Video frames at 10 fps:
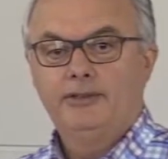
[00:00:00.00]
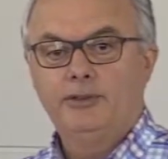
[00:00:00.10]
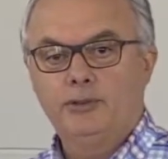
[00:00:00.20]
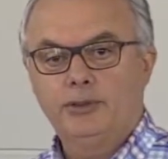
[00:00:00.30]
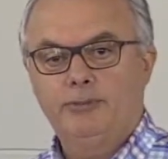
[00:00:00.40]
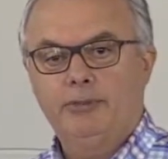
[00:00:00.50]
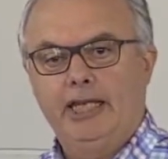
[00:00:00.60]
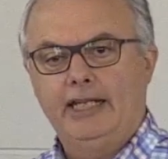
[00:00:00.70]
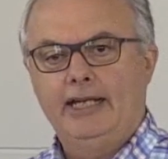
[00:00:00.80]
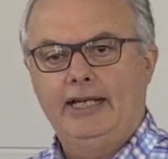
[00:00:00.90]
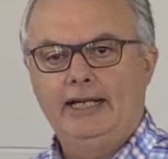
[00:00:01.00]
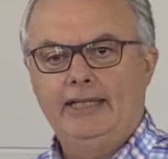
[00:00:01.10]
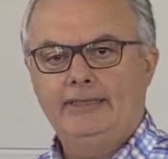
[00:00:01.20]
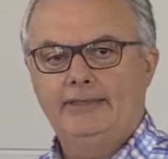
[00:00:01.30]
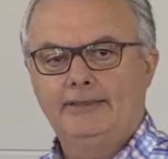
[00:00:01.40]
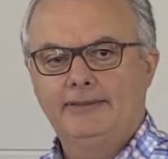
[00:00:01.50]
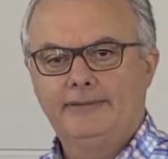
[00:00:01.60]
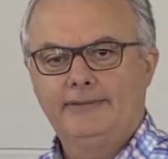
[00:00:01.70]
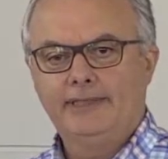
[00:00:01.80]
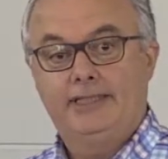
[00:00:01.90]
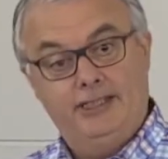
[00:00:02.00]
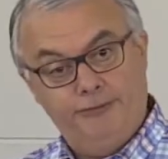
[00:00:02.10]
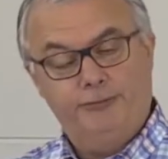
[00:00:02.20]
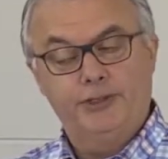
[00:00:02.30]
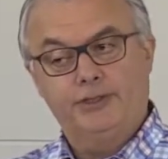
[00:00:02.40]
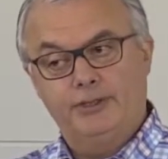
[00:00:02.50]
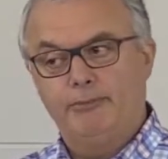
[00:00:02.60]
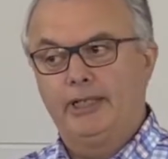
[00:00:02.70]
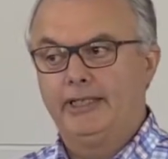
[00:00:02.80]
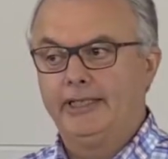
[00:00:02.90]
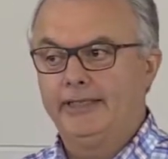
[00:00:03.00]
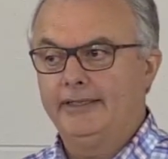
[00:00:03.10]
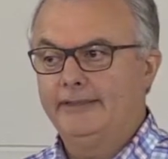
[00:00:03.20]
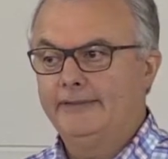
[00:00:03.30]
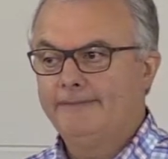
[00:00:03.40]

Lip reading: talked about heart different to mind.